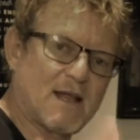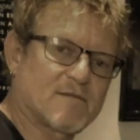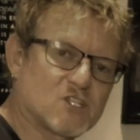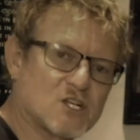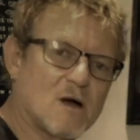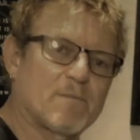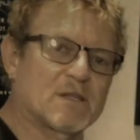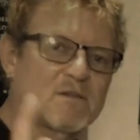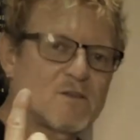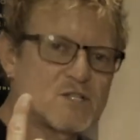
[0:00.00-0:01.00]
have a sharp, but
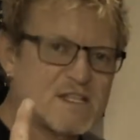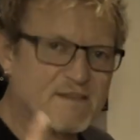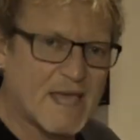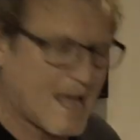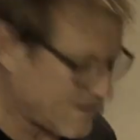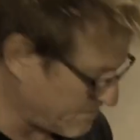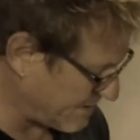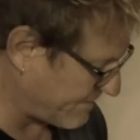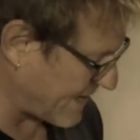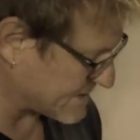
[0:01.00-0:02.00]
the 13th can be
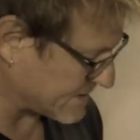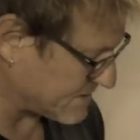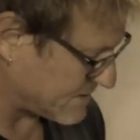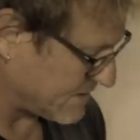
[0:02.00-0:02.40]
flattened.